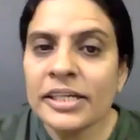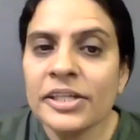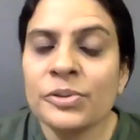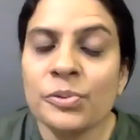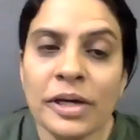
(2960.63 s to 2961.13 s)

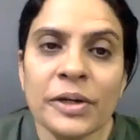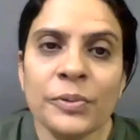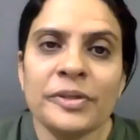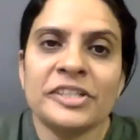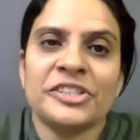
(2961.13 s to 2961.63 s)
there is one
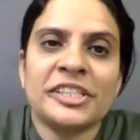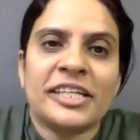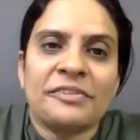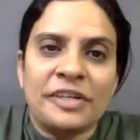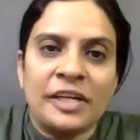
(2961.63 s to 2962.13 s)
question
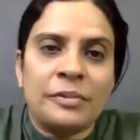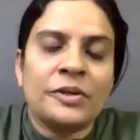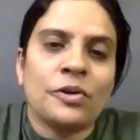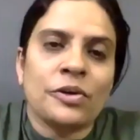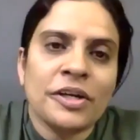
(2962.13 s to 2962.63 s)
that we have been
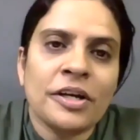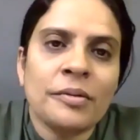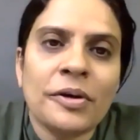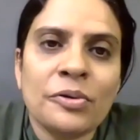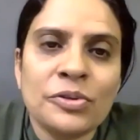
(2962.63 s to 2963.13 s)
talking
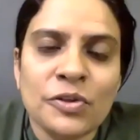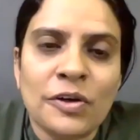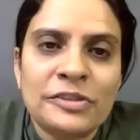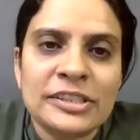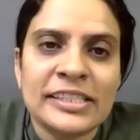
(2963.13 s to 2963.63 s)
about soft
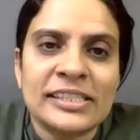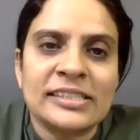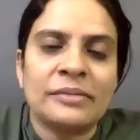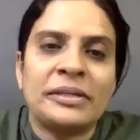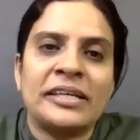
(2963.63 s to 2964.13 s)
skills
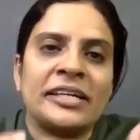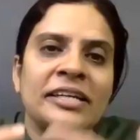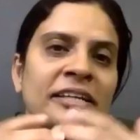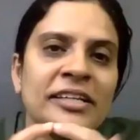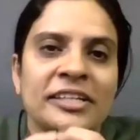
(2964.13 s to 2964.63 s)
and maintaining
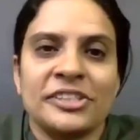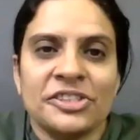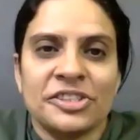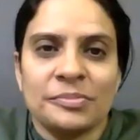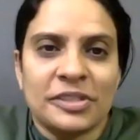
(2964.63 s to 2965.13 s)

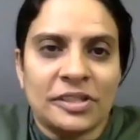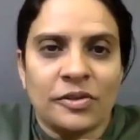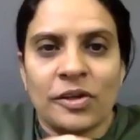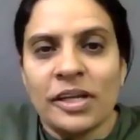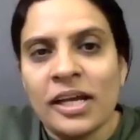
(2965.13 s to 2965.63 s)
relationships and all.